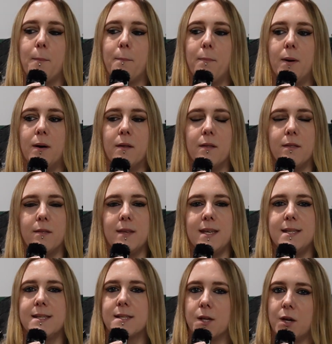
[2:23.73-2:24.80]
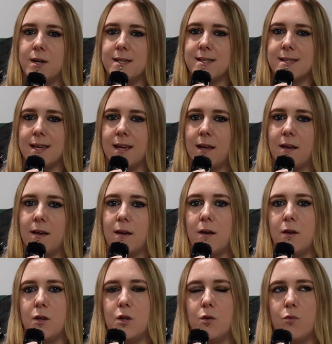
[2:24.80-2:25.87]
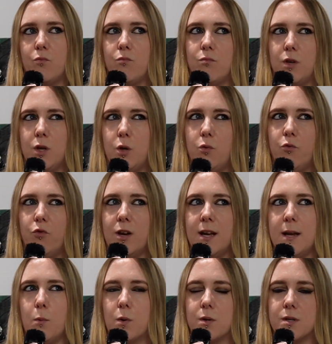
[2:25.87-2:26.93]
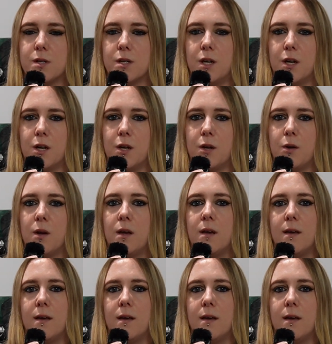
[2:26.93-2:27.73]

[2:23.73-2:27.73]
but the sizing, you really want to go,